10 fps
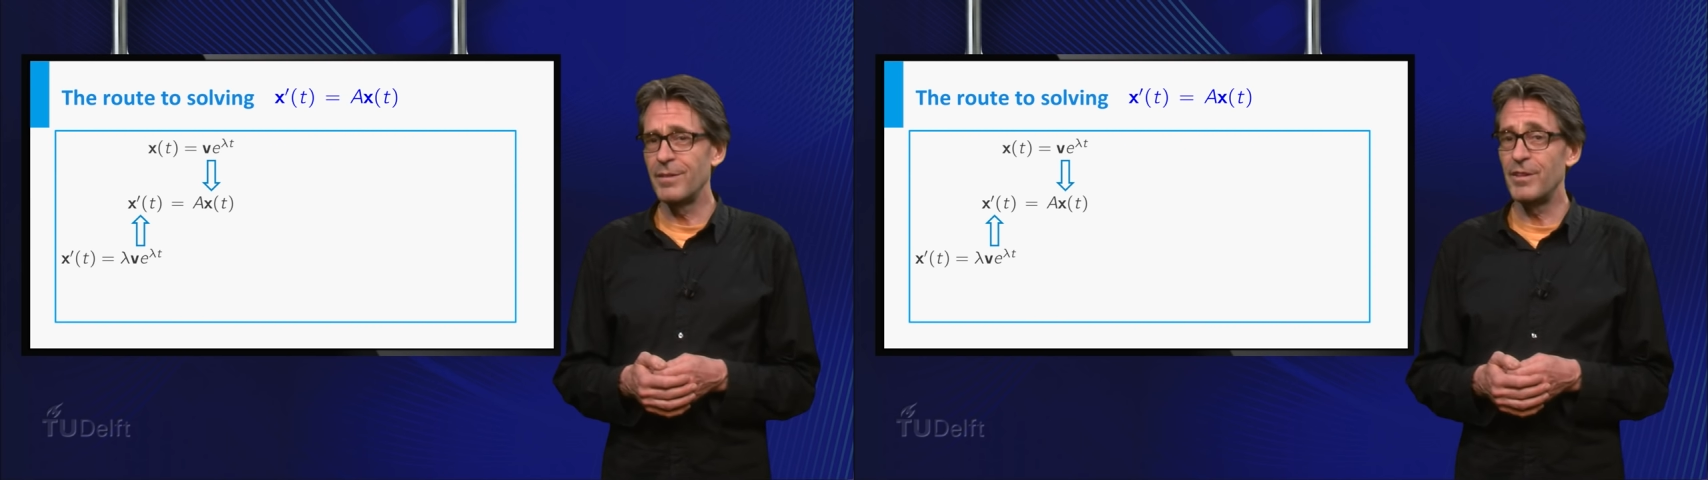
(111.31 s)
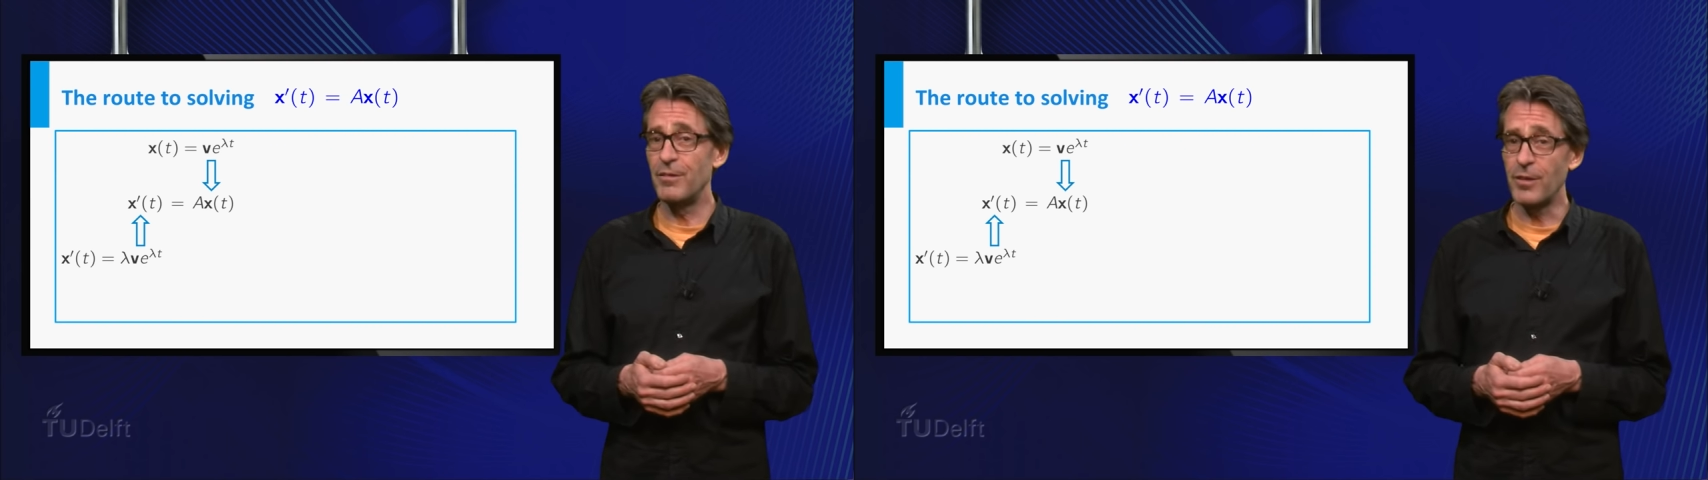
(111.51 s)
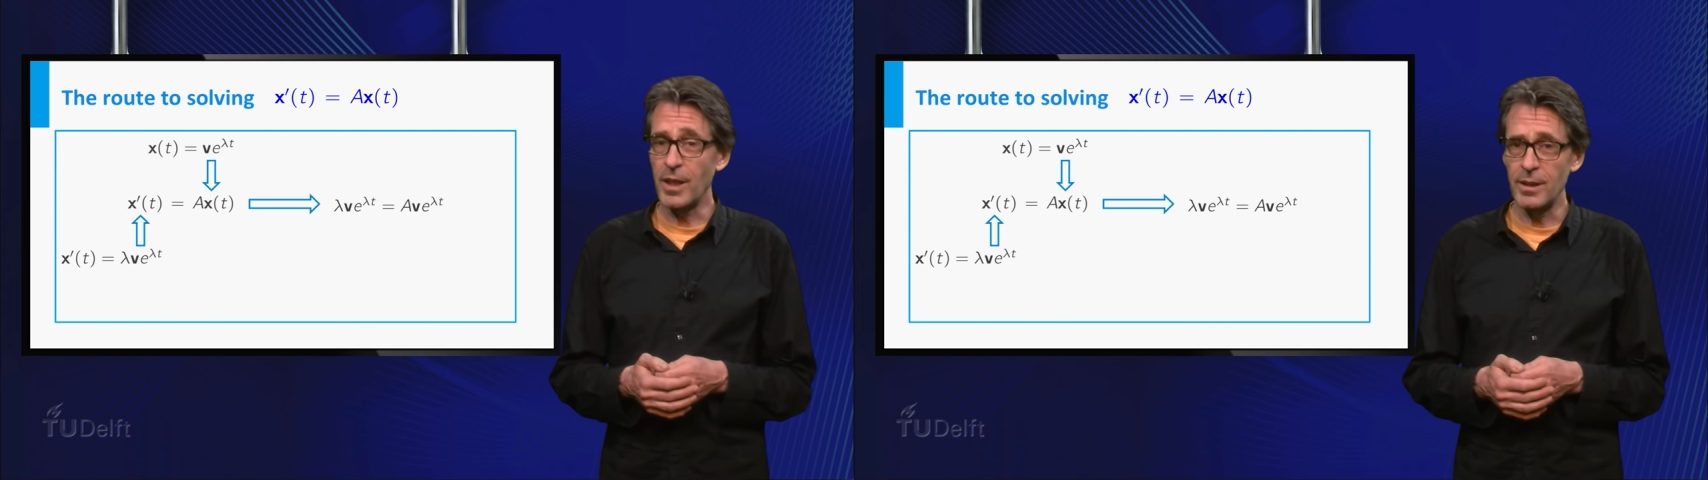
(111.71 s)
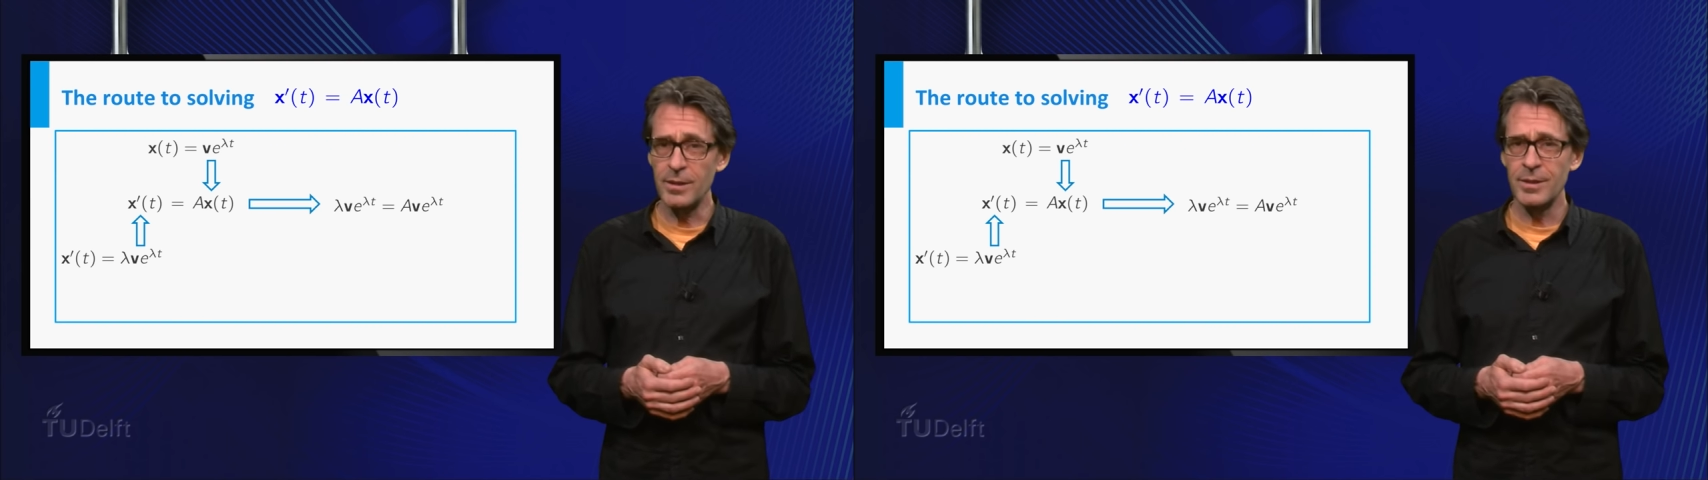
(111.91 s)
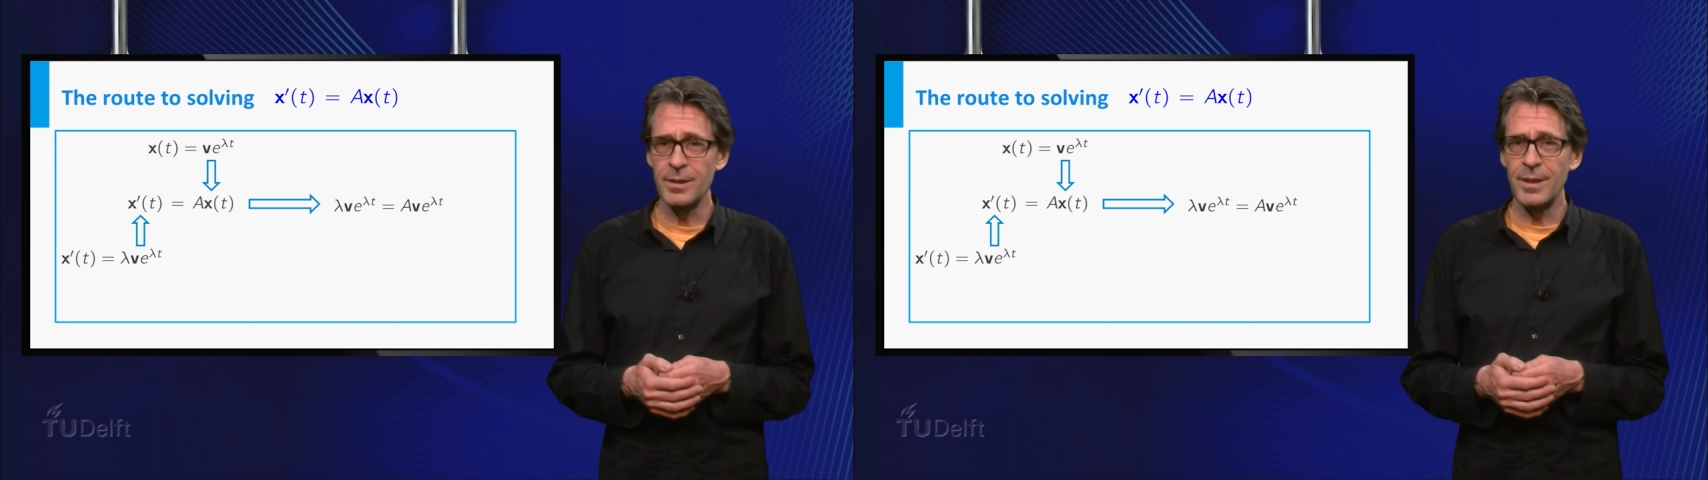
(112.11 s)
we
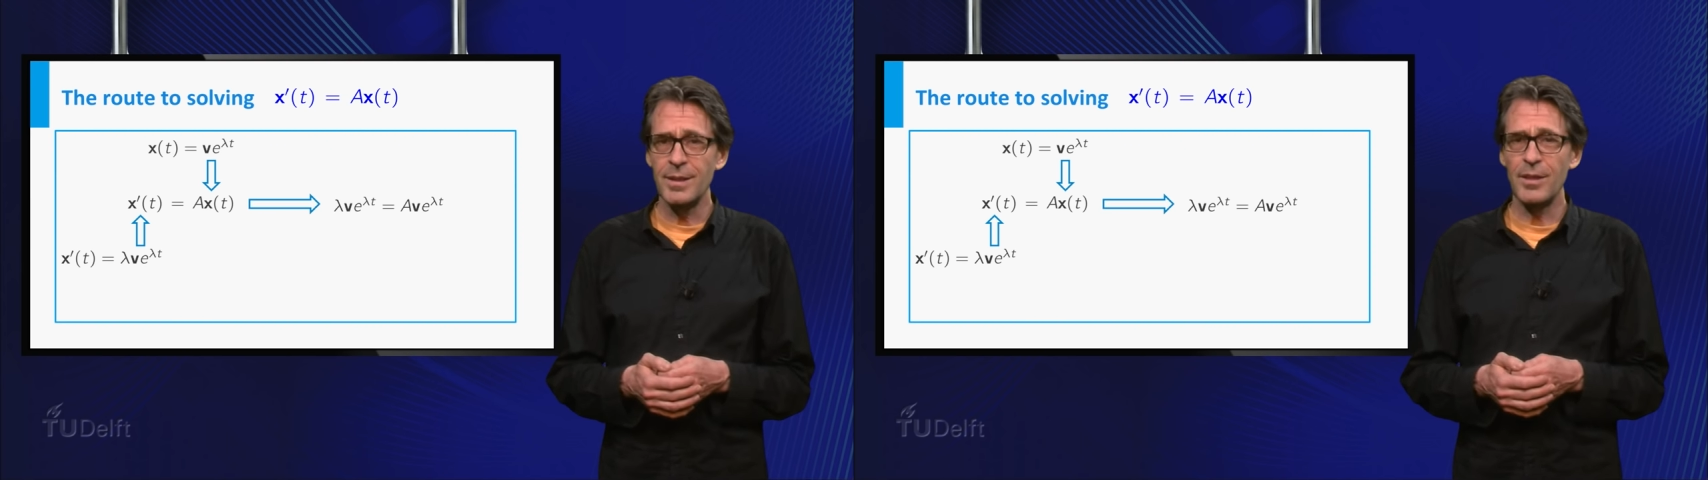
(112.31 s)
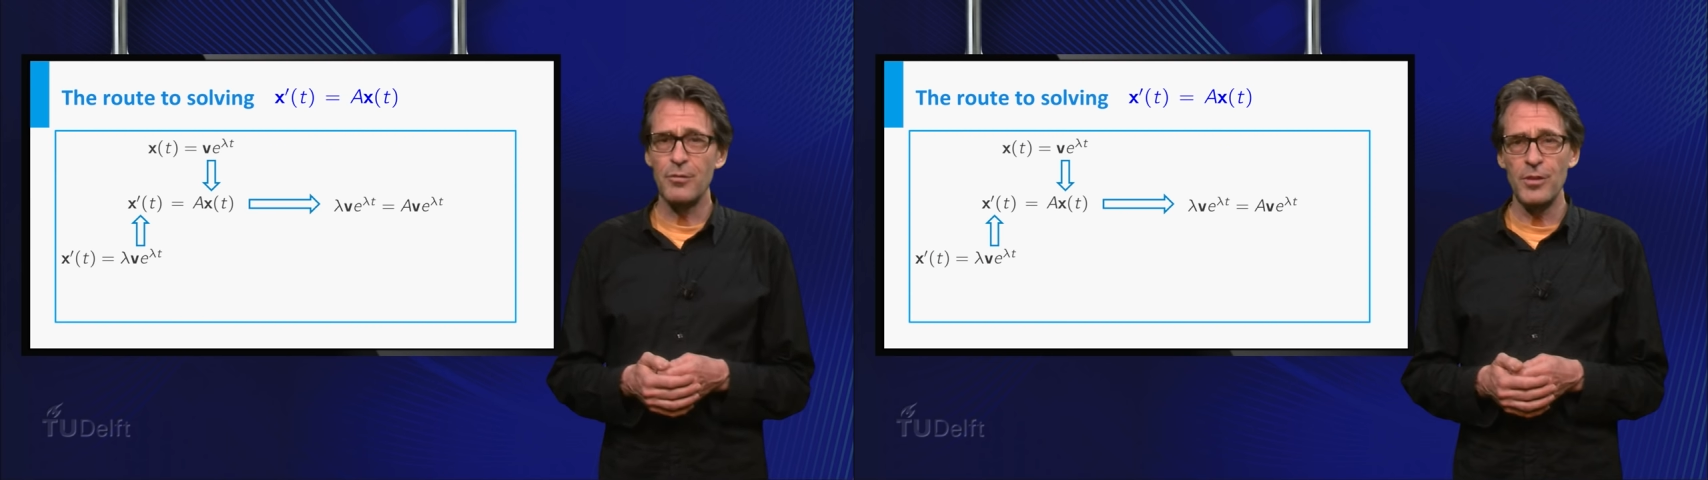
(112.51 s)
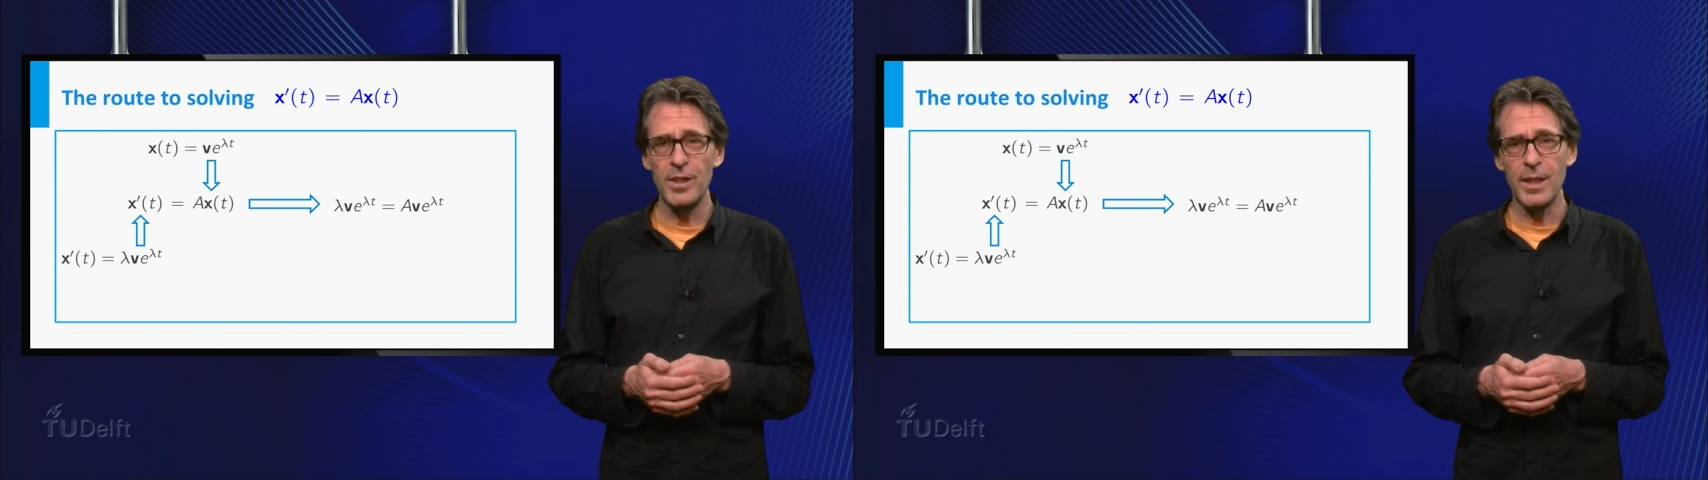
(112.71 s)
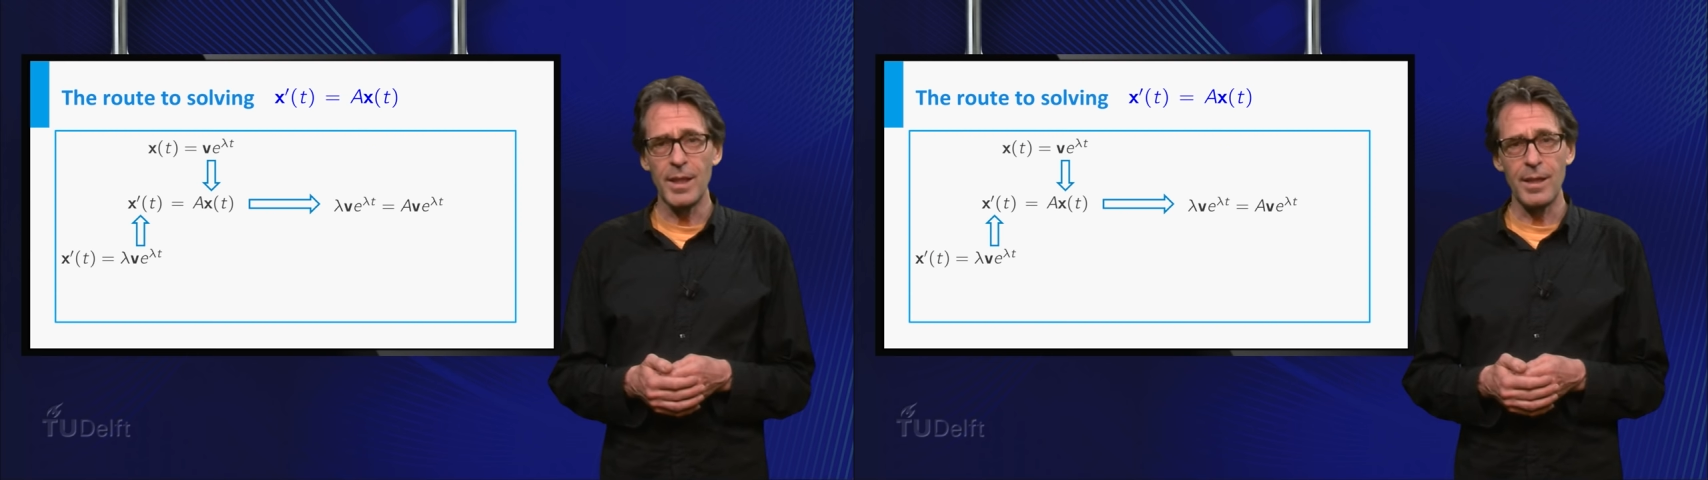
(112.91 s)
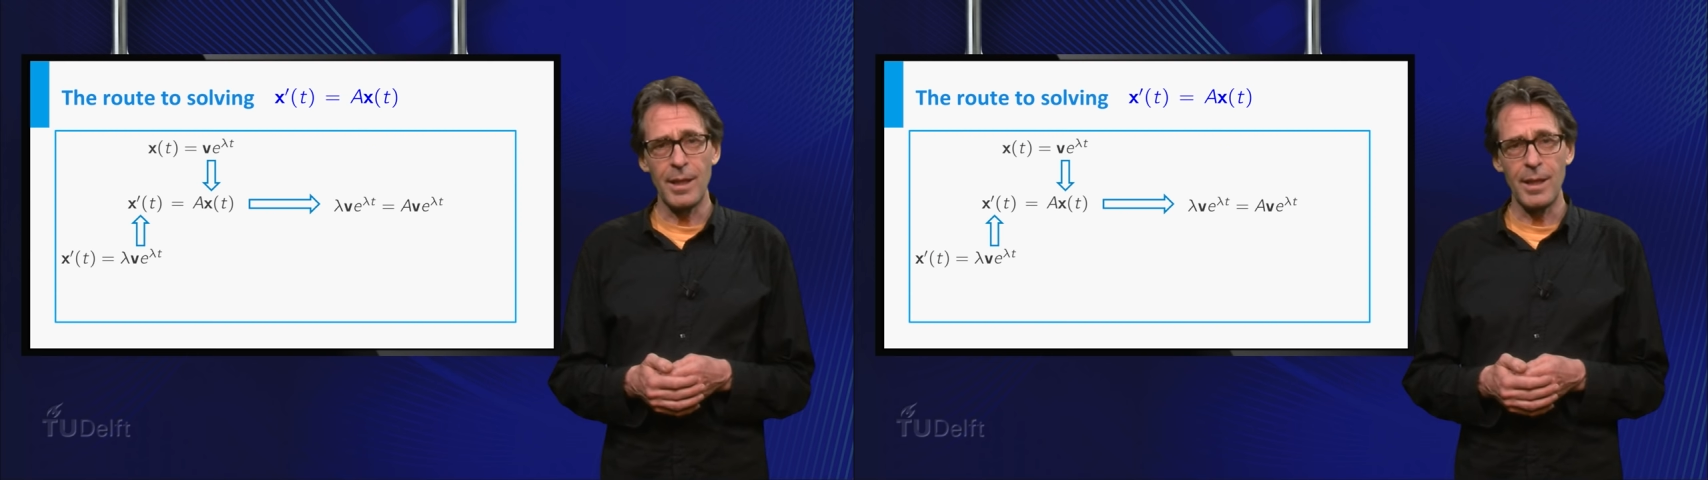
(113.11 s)
find that v and